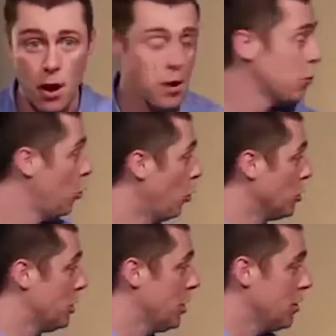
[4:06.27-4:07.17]
And of
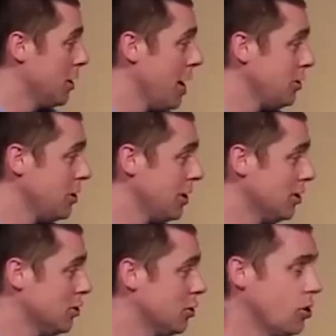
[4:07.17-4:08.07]
course, the answer
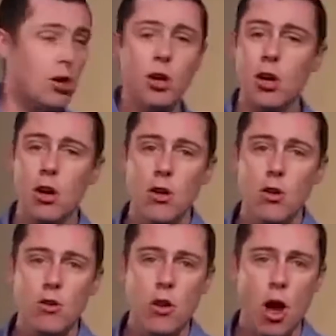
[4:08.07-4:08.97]
is
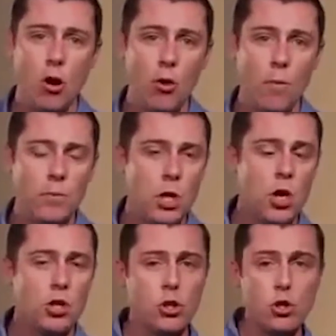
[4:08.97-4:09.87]
no.
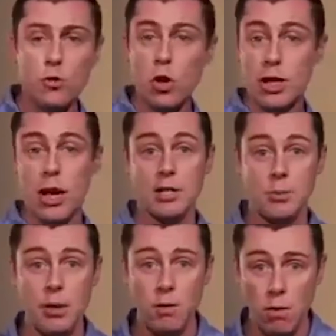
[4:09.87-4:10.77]
So you've got a
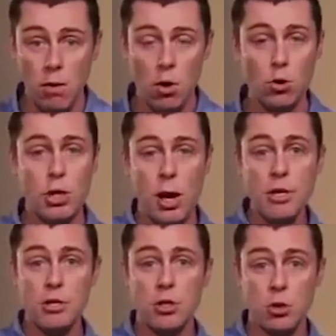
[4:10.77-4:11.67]
customer who's
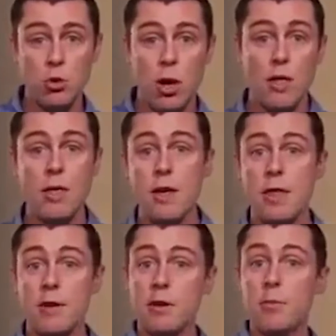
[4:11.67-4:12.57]
come into you,
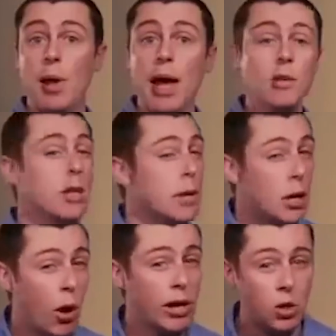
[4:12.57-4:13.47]
they've complained and they've
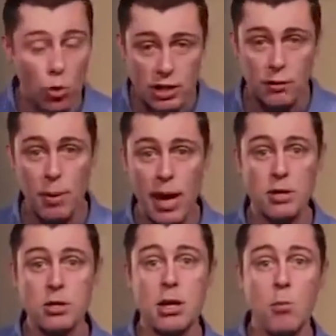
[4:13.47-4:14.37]
been quite aggressive
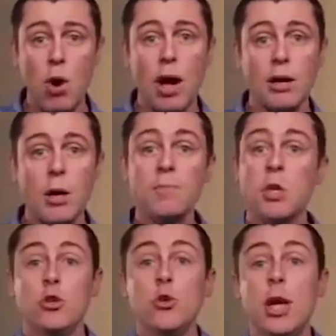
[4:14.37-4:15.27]
about it in some way.
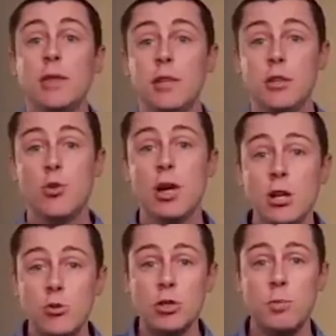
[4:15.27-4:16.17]
You get the
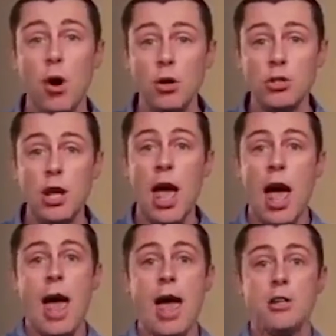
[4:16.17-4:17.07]
adrenaline response
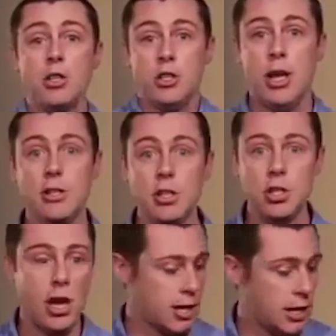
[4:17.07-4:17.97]
and you start to
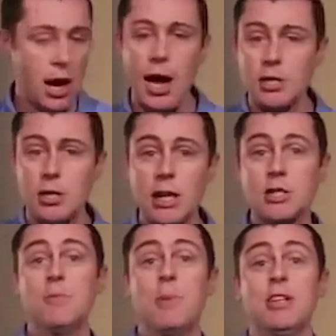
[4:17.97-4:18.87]
shake, your heart
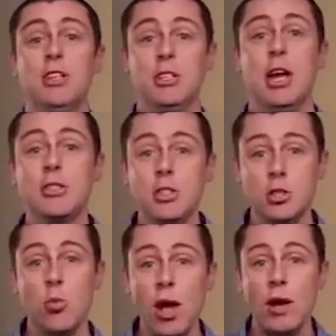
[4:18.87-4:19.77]
starts to beat, you start to
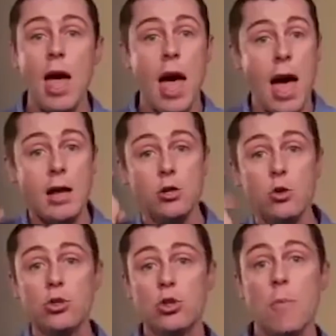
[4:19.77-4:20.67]
sweat, and
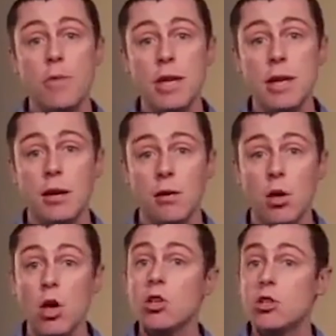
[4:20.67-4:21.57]
you stop thinking.
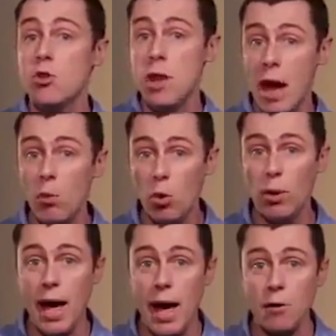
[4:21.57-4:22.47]
So now what
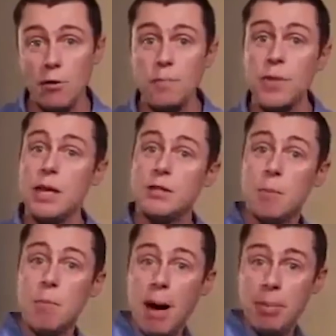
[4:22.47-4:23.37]
we have is
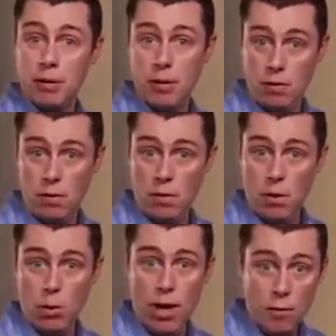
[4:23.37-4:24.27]
a Muppet.
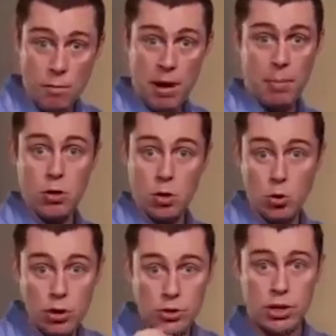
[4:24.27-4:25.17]
We have a Muppet
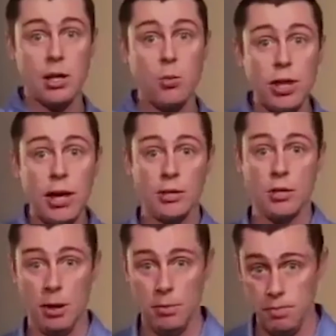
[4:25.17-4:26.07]
who is dealing with the
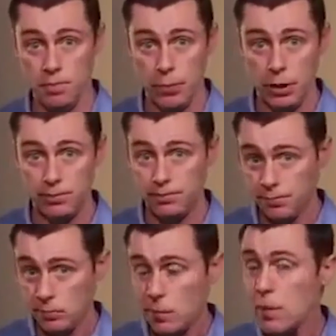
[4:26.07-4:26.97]
customer.
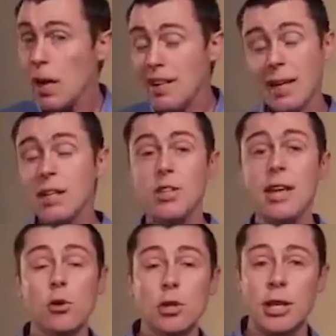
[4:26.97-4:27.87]
Now let's
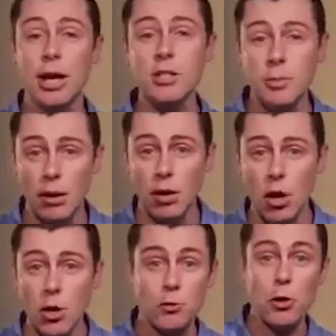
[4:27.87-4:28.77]
take a look at the customer.
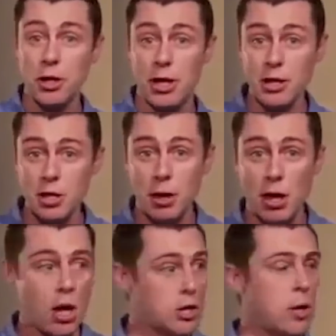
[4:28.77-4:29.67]
You've got the
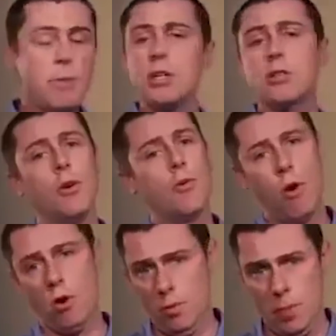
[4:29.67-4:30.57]
customer. Something has gone
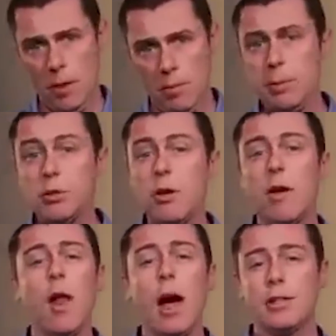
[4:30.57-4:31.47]
wrong. People
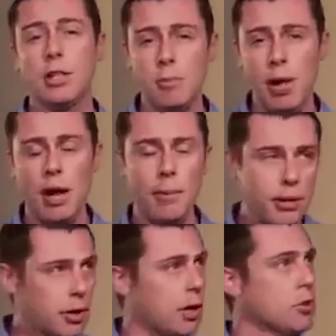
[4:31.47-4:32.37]
don't like to complain. I
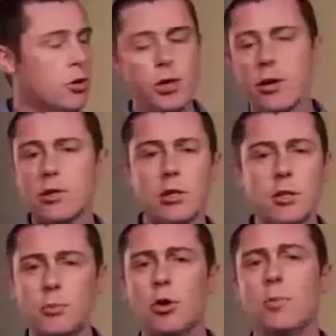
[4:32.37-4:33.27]
mean, look, I'm sure there is
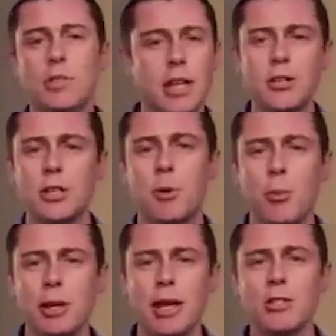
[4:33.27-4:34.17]
the small percentage of the
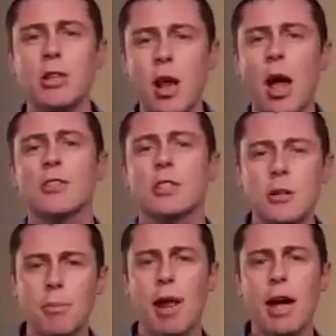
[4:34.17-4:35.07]
population that likes to
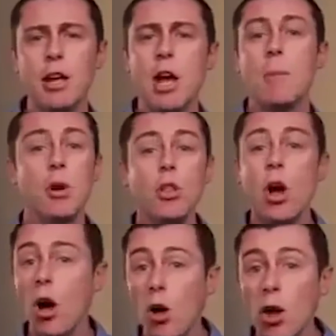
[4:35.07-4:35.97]
complain, but on
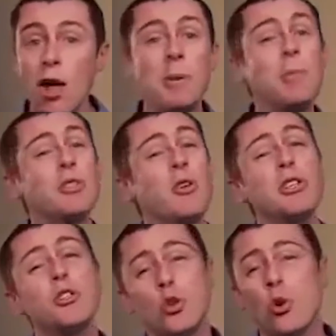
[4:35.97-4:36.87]
the whole, people
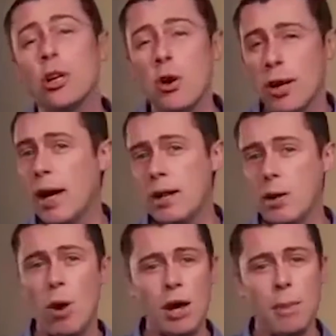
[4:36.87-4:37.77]
don't enjoy going out
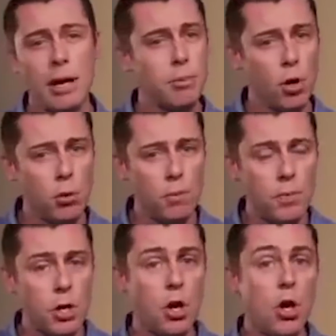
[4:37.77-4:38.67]
of their way to make a problem.
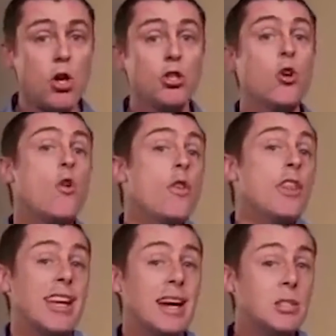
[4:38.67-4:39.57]
So
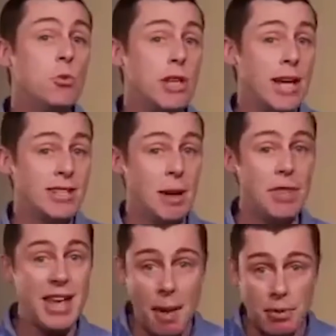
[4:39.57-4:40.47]
the customer has had
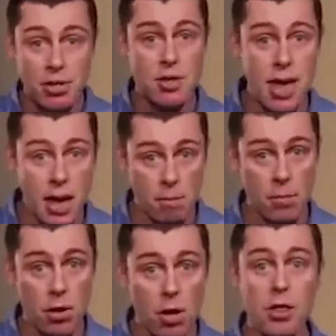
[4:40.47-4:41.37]
something happen to
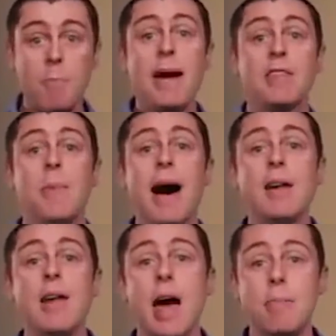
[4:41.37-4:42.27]
them that made them
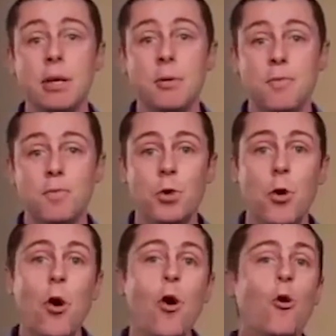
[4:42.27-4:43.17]
unhappy.
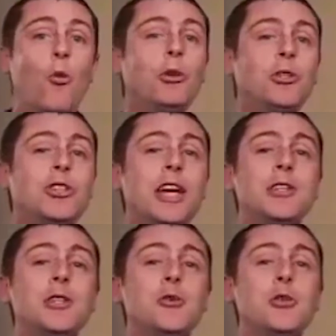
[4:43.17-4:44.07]
What
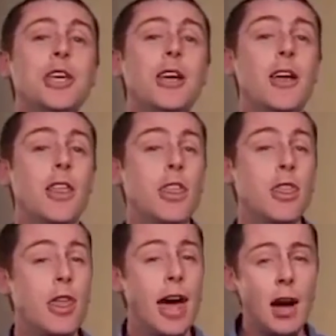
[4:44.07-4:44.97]
state do you think
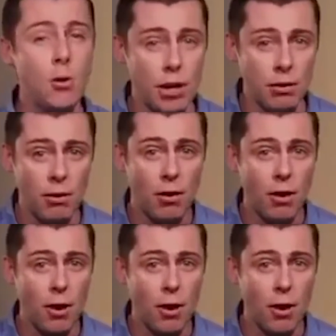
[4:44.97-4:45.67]
they are in?